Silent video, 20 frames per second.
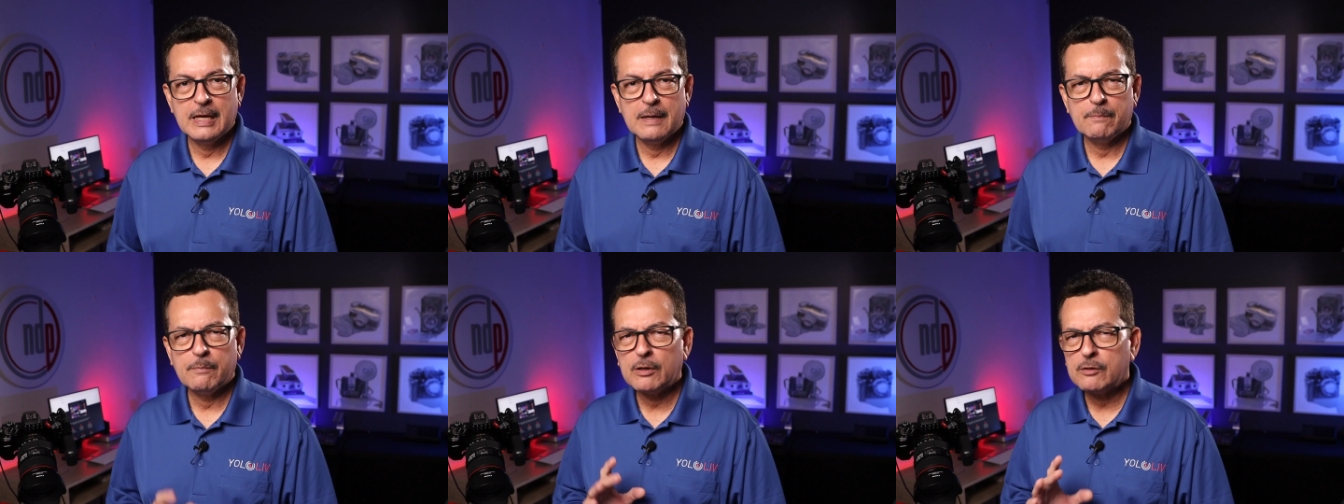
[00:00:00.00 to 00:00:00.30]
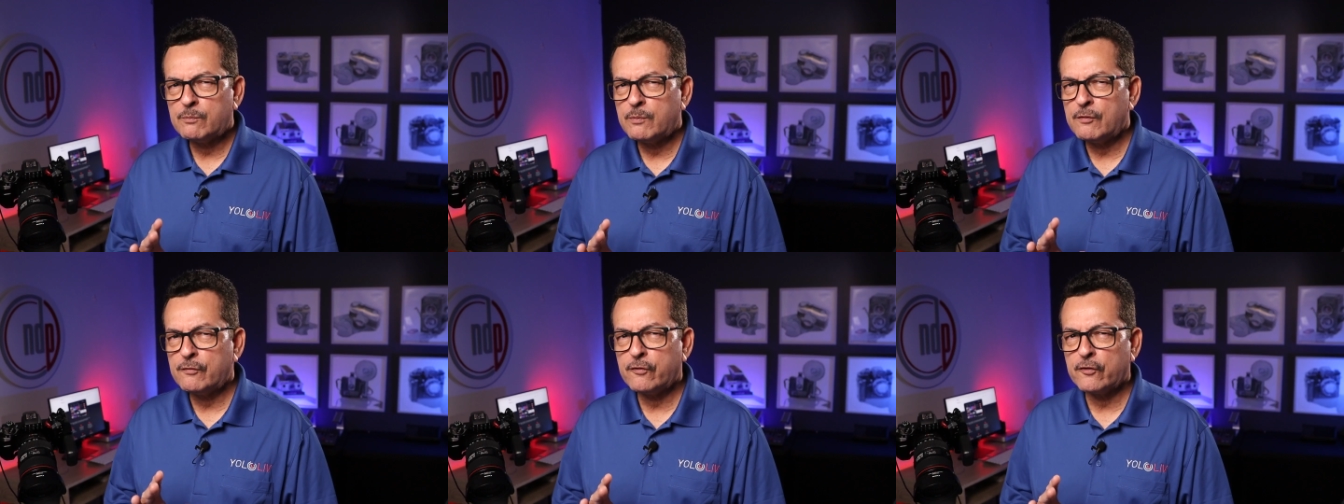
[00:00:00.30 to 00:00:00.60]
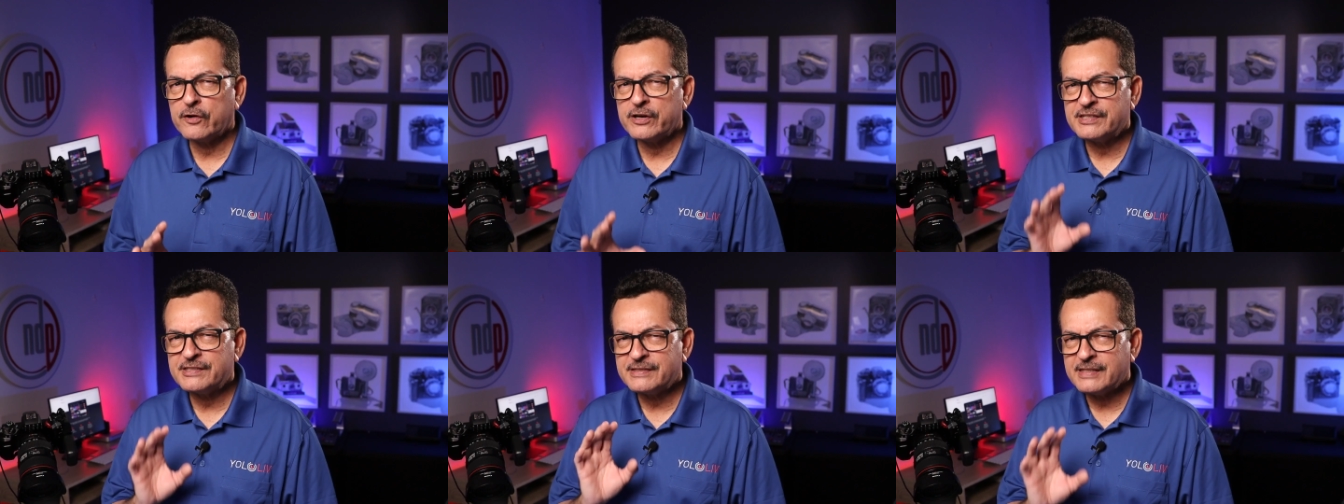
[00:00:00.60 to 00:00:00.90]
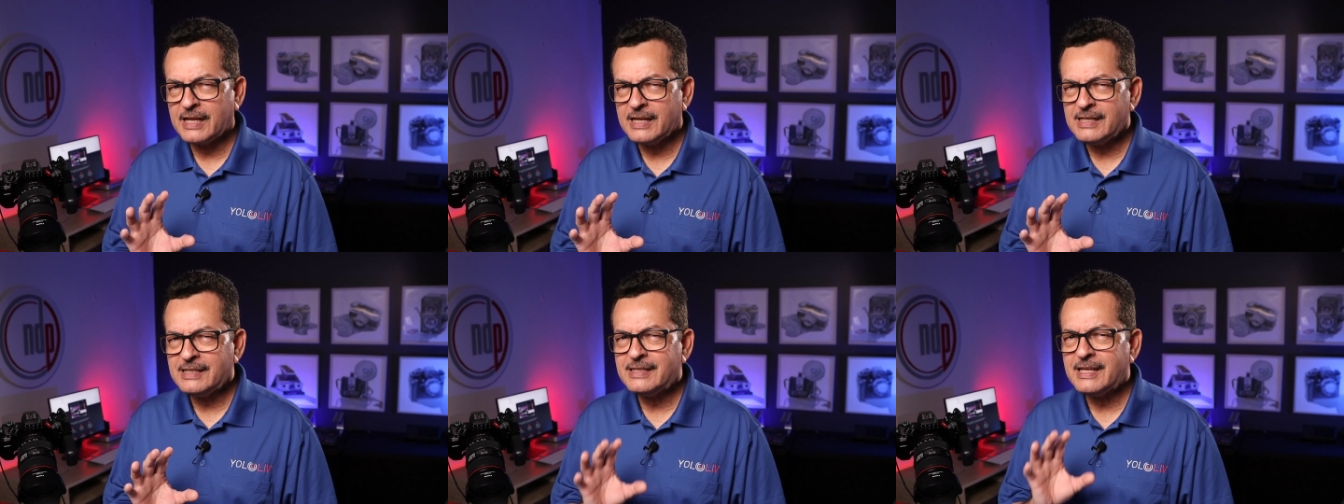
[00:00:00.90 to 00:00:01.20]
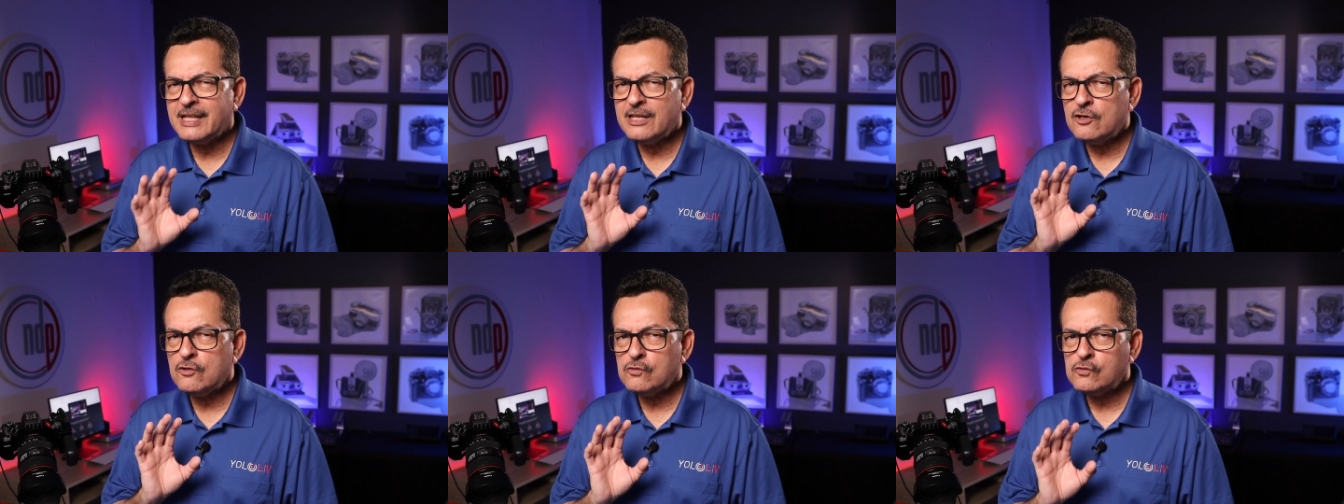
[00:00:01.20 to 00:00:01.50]
But before installing
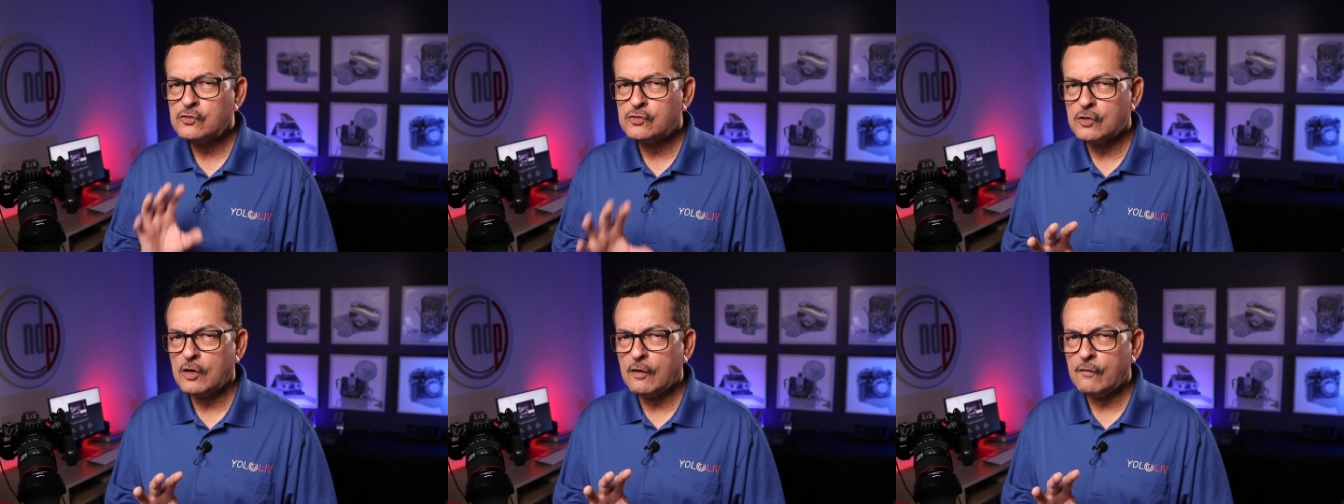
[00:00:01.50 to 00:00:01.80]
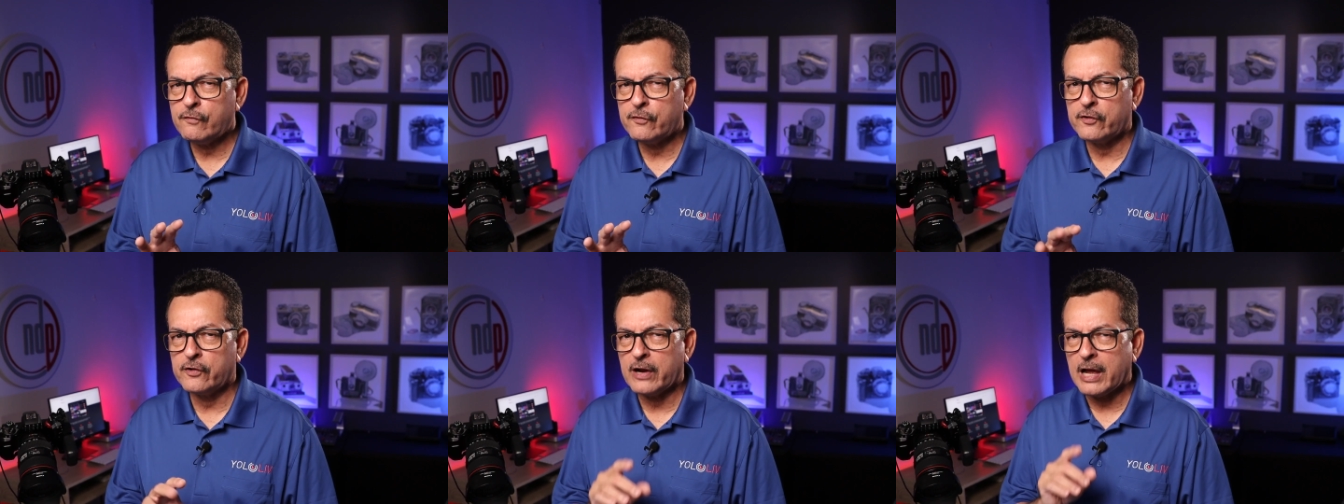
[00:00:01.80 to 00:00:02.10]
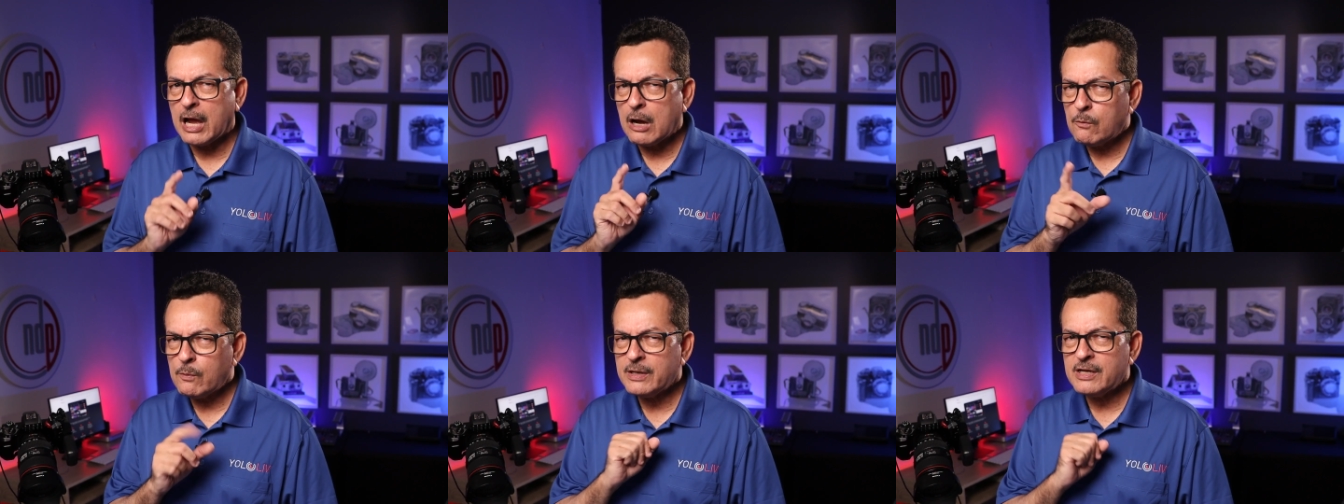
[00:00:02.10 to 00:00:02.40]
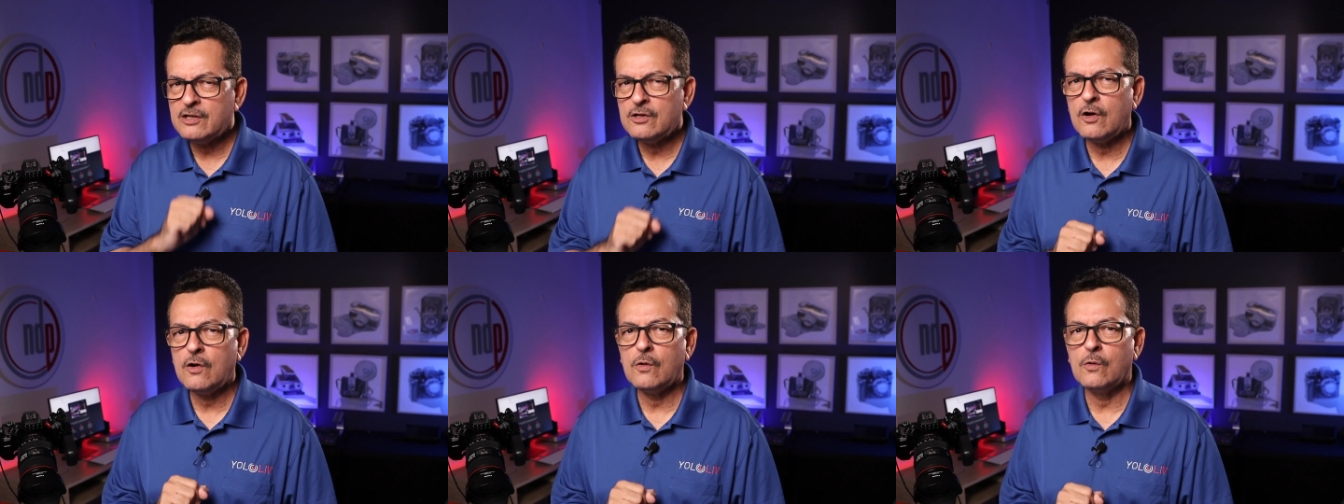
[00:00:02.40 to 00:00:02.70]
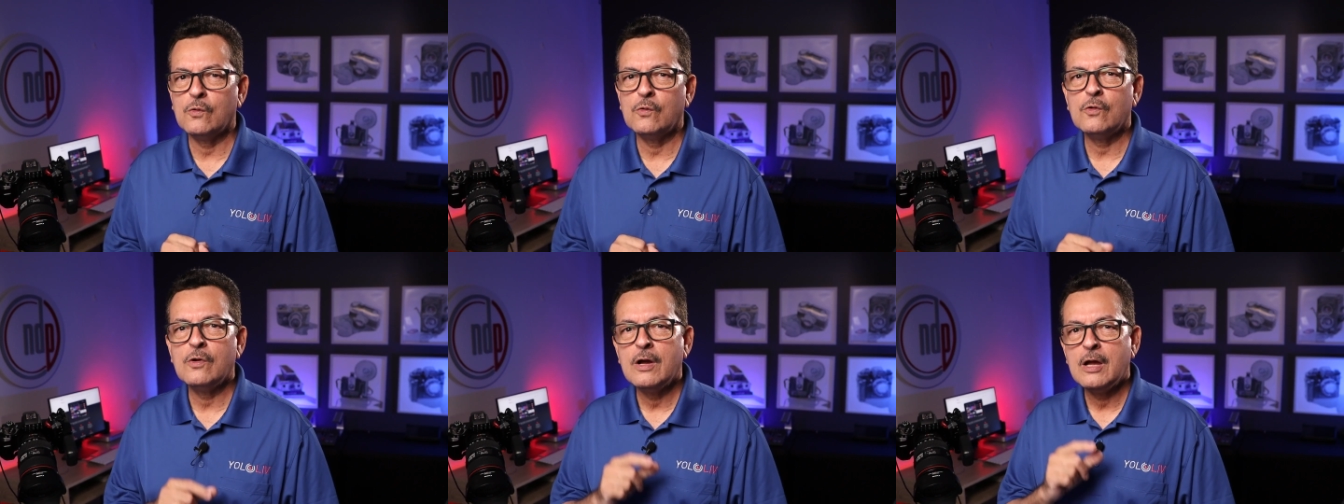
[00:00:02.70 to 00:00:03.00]
the new software, I want to
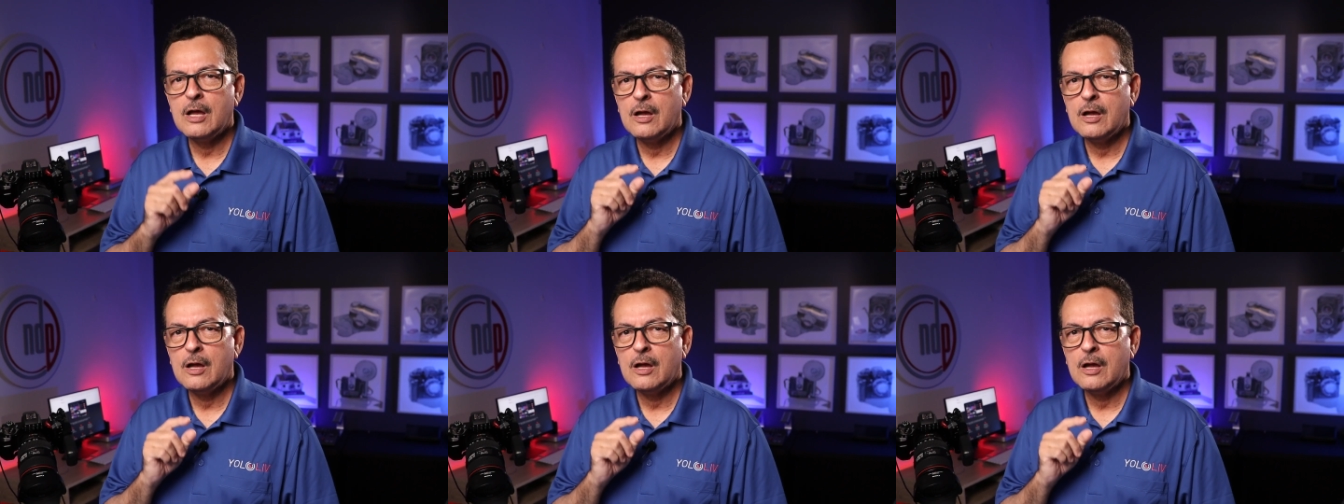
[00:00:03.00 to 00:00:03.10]
know